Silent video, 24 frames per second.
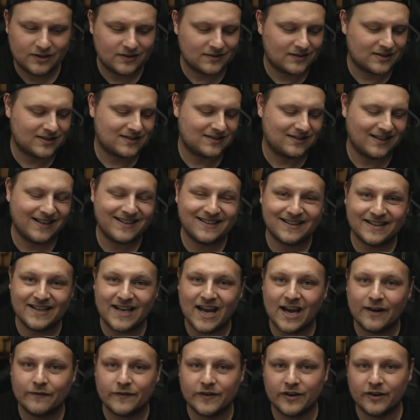and slightly
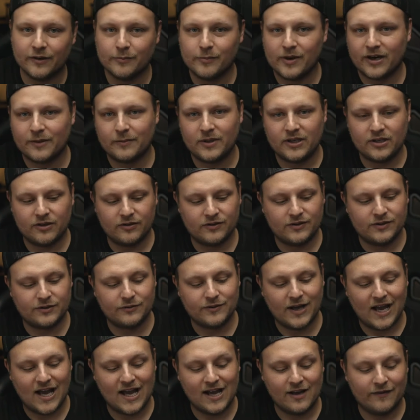heavier, but I mean, you do
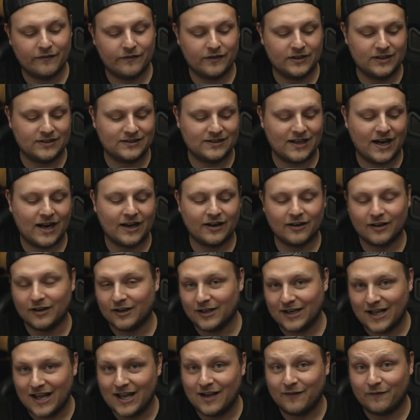have an
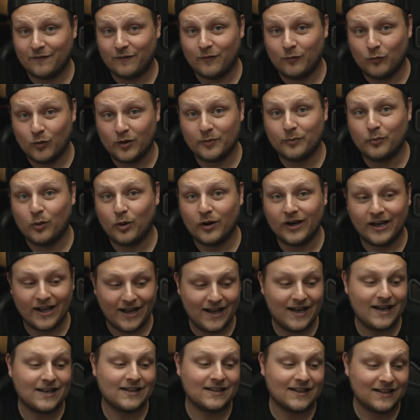entire
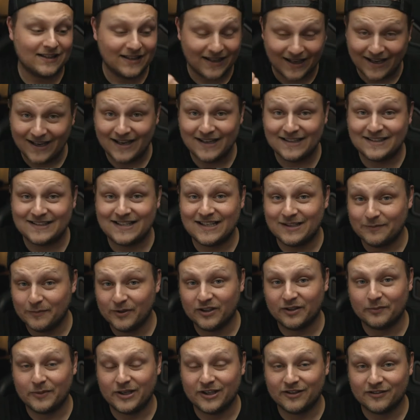f1.8
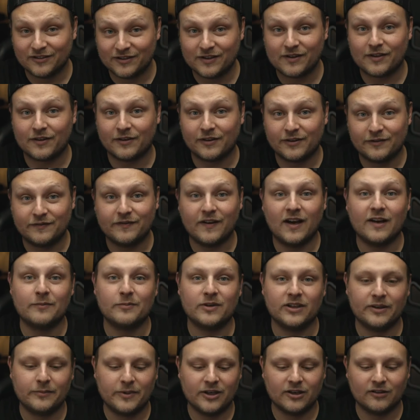18mm to
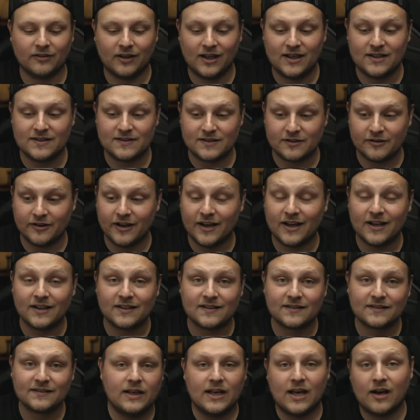35mm lens in your
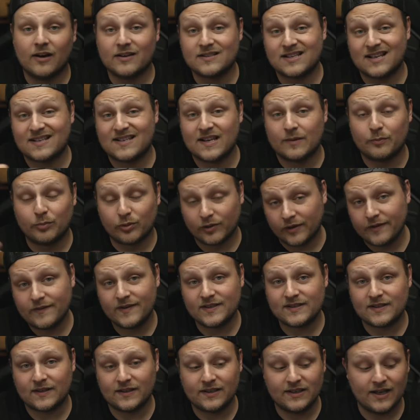hand. Now, as I said
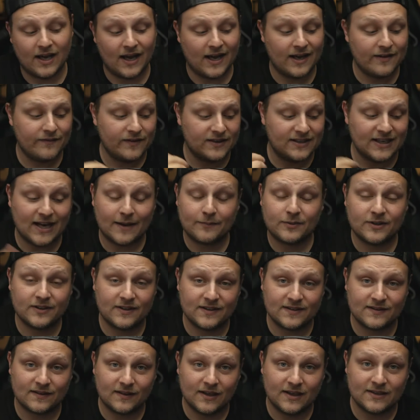previously, I've adapted
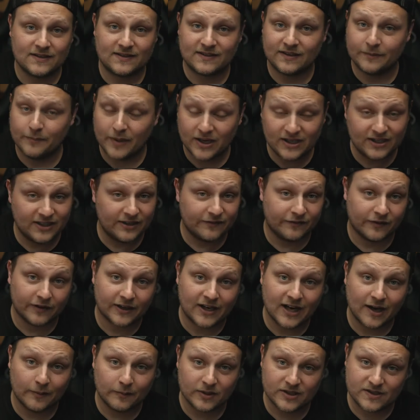this lens to many
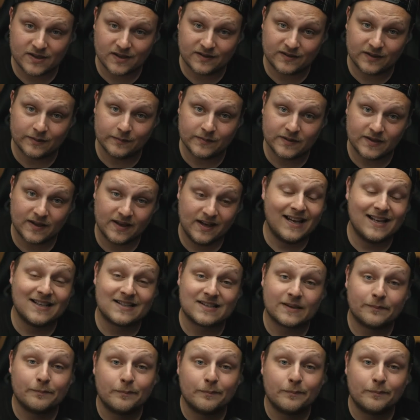different camera systems. It's